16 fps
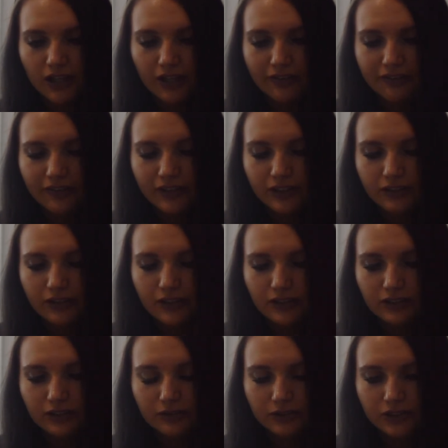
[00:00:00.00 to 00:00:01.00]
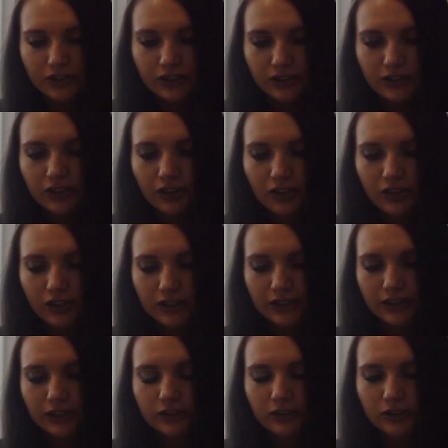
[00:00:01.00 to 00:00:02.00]
I think that's really it
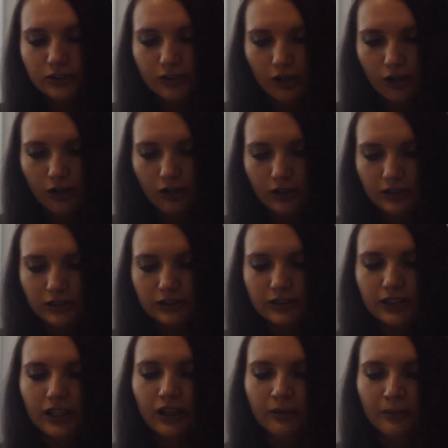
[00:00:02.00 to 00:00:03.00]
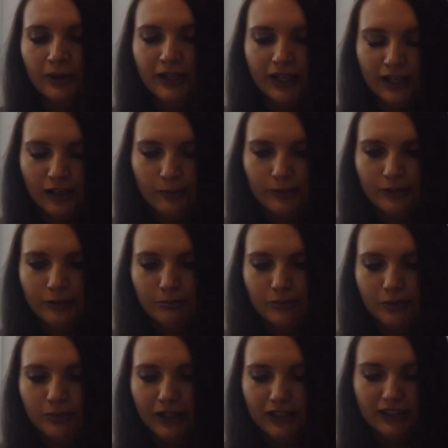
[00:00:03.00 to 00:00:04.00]
on songs on my album
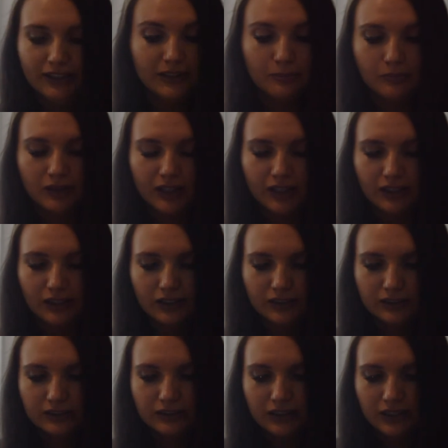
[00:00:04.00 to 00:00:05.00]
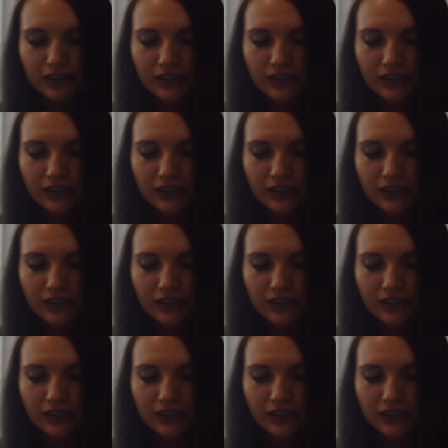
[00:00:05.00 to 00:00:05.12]
and my lit playlist